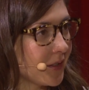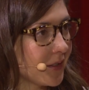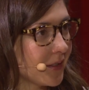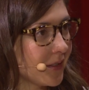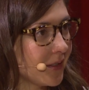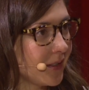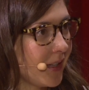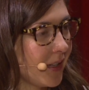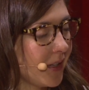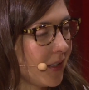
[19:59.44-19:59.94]
and
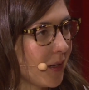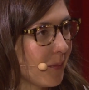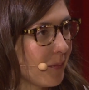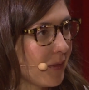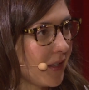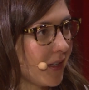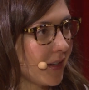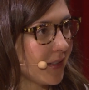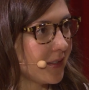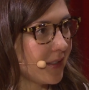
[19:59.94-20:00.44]
getting up
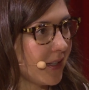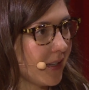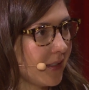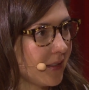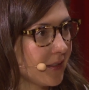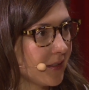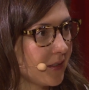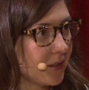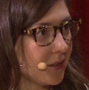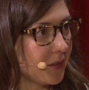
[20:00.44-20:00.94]
the next day
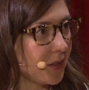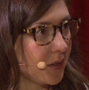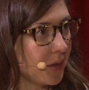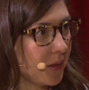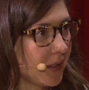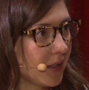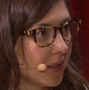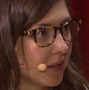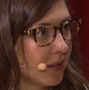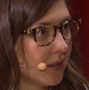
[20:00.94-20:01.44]
and still
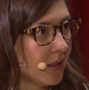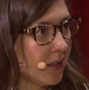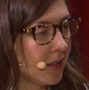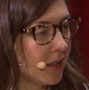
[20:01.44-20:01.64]
doing it?